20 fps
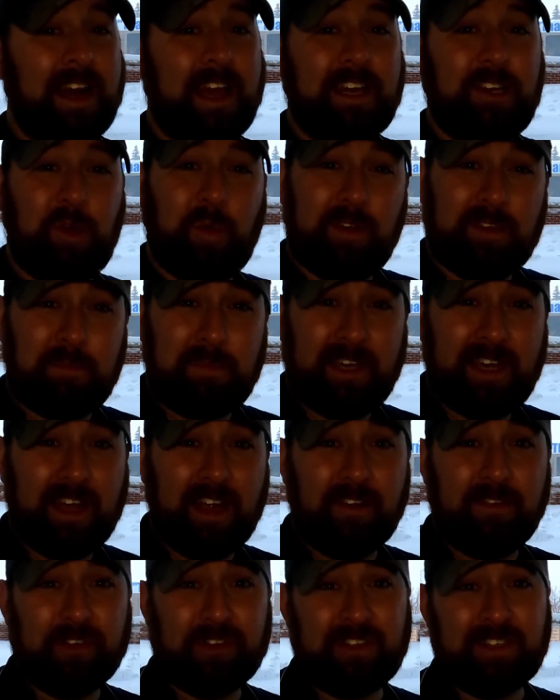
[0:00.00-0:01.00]
I do have to be
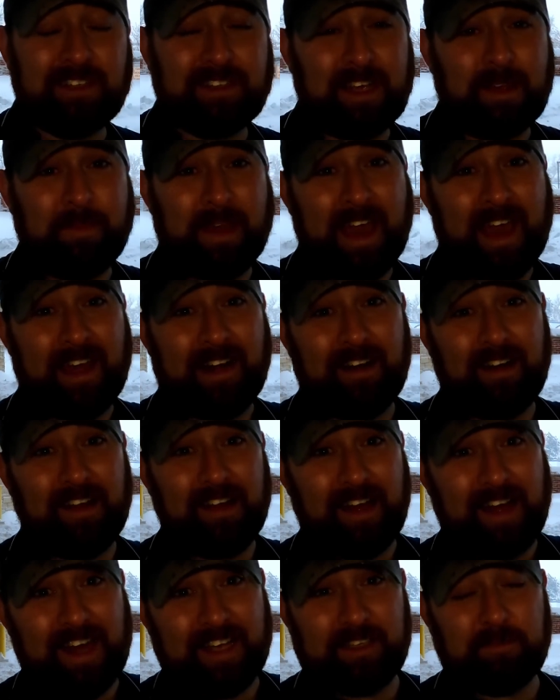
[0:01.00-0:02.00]
careful since I'm at a
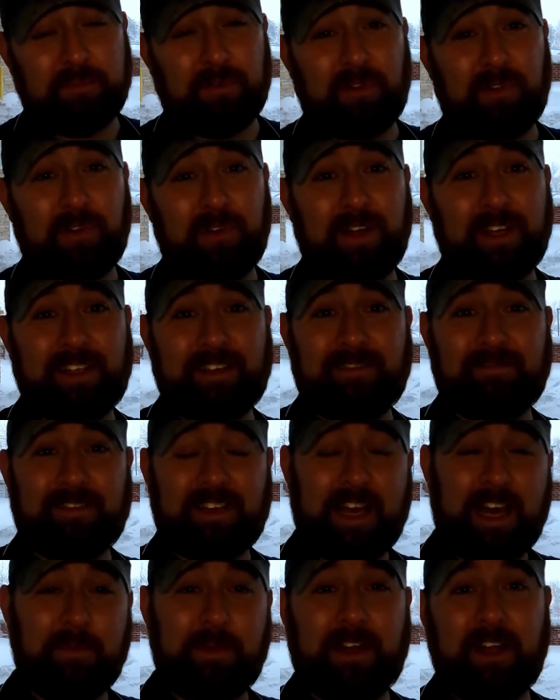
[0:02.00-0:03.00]
hospital. I
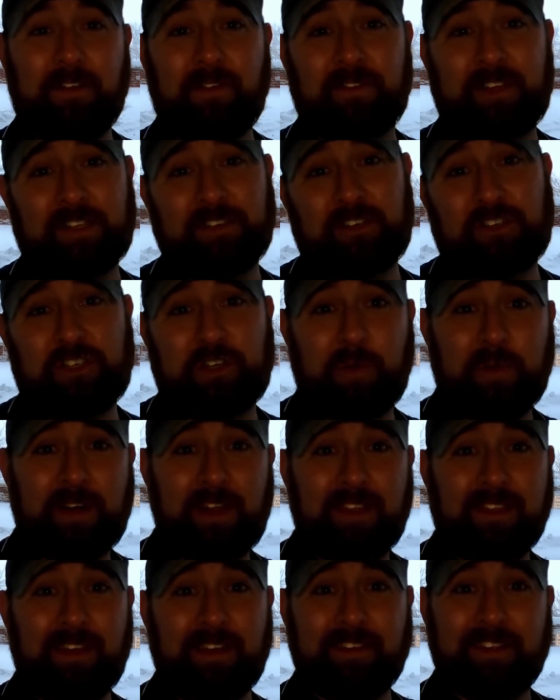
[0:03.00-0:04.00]
gotta be careful not to show
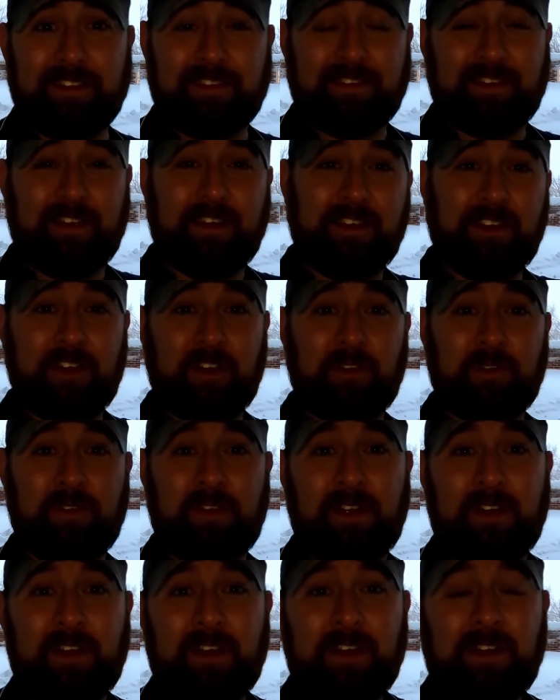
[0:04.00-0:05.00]
anything that's you know,
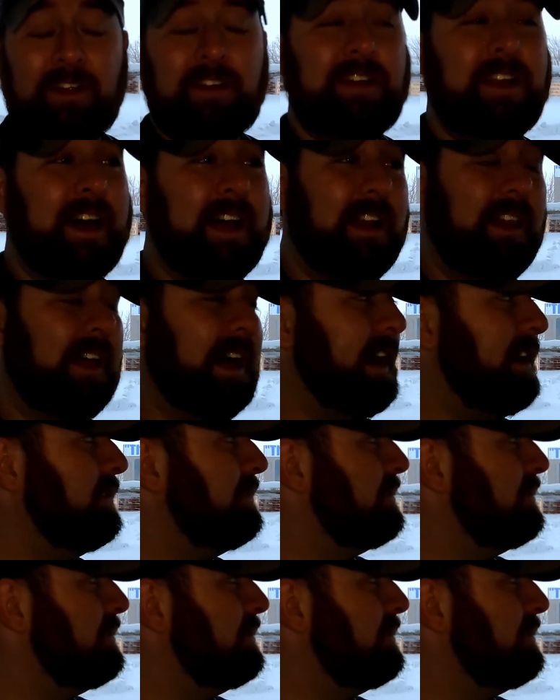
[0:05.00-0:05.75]
not allowed.